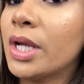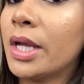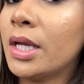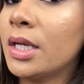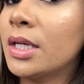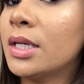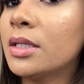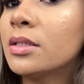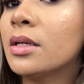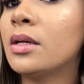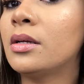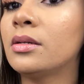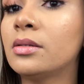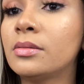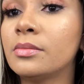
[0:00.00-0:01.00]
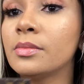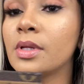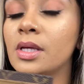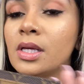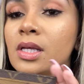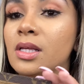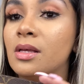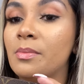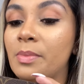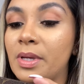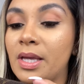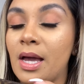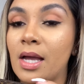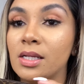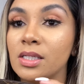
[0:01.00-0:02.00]
it. But
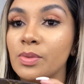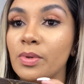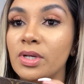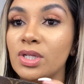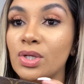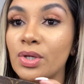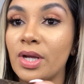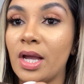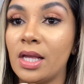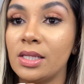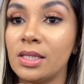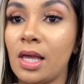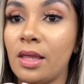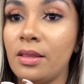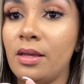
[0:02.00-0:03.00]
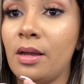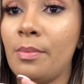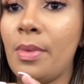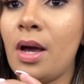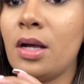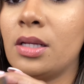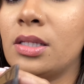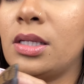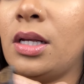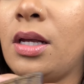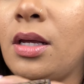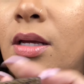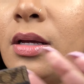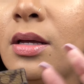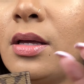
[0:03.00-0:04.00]
yeah, I just wanted to show you guys the
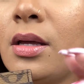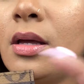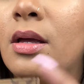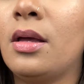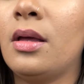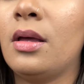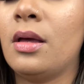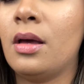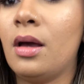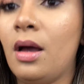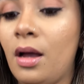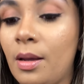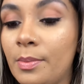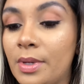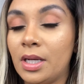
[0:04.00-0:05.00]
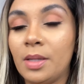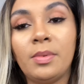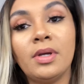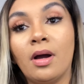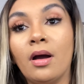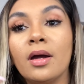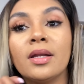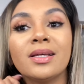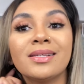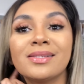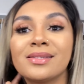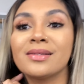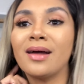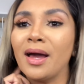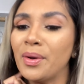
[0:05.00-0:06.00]
unboxing. I'm be
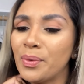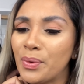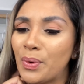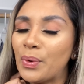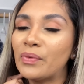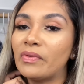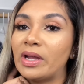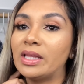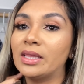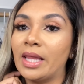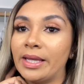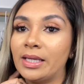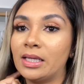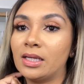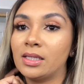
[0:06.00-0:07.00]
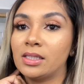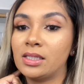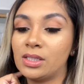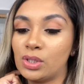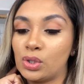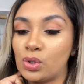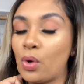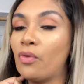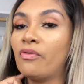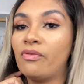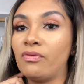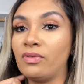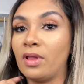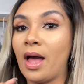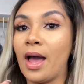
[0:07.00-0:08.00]
honest, I don't know if I like it because it's so
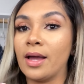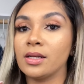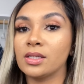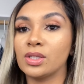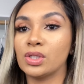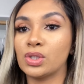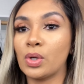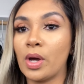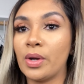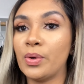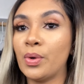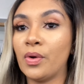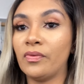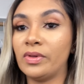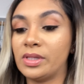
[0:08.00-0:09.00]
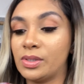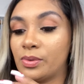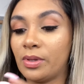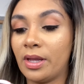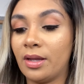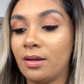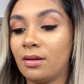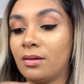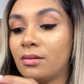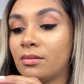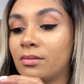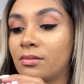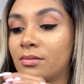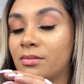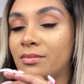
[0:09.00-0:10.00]
flat. So I don't know if it's like,
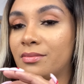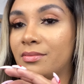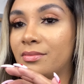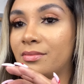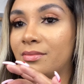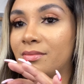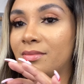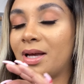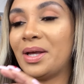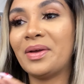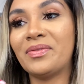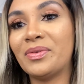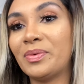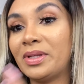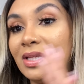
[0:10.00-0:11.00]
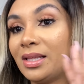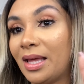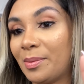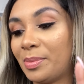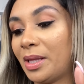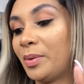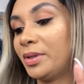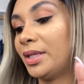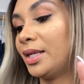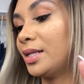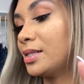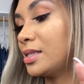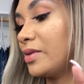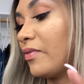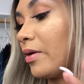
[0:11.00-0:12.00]
I have to really like play with it
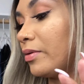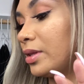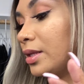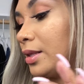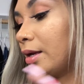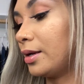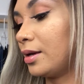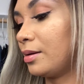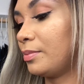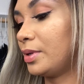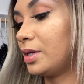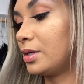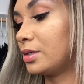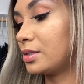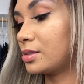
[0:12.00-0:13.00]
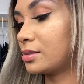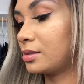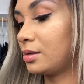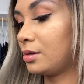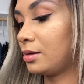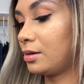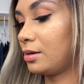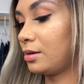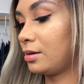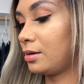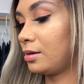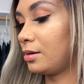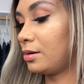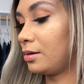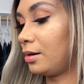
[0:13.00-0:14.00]
and see if I really like it, because
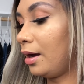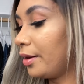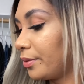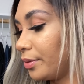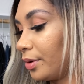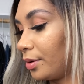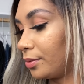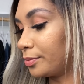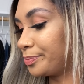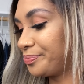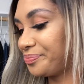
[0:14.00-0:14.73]
I don't know.